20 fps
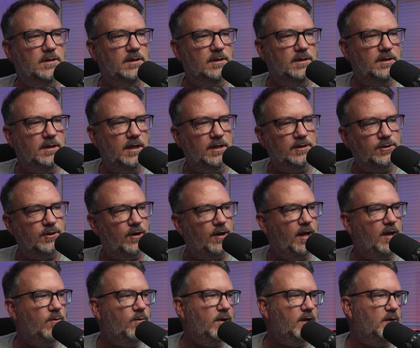
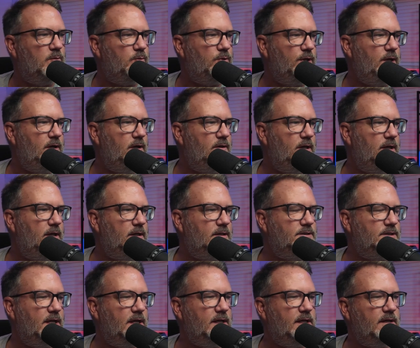Yesterday, we completed the
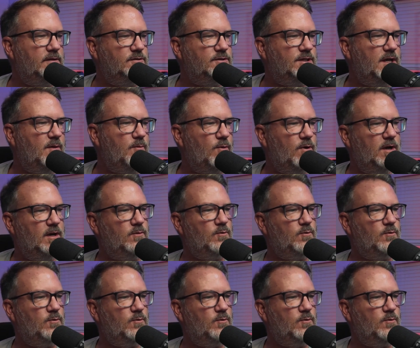executive summary,